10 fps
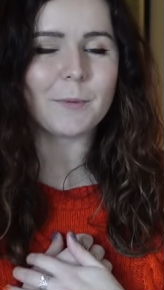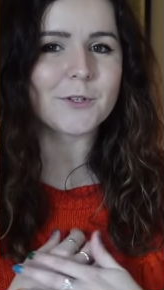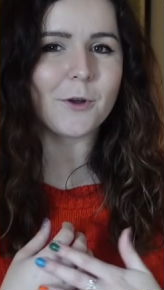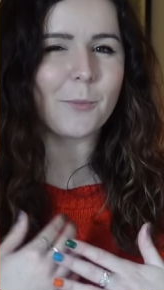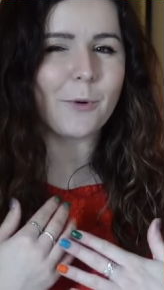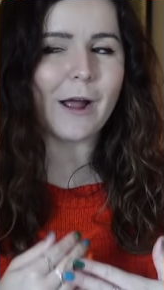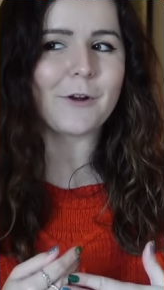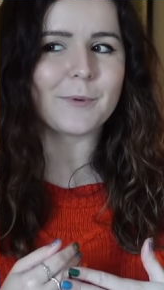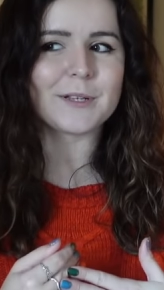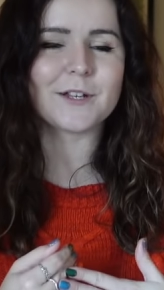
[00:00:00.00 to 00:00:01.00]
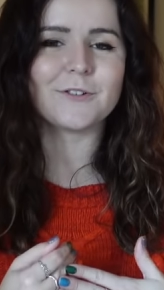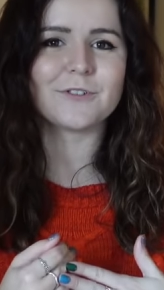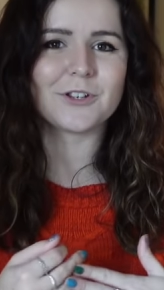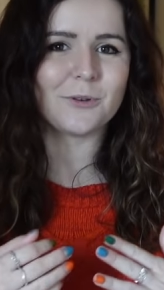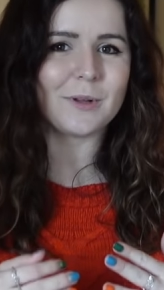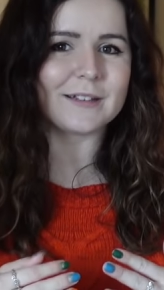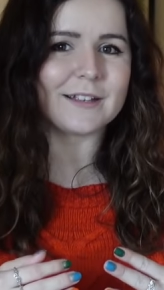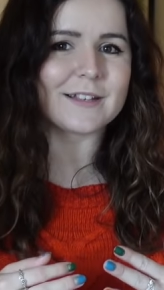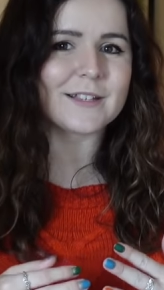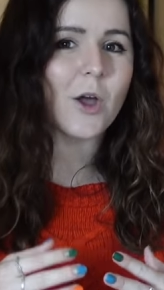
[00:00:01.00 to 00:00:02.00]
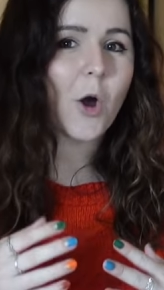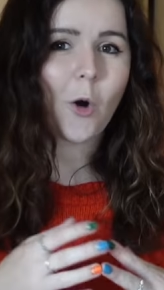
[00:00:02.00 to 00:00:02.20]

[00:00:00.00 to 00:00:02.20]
I'm so proud of myself for doing this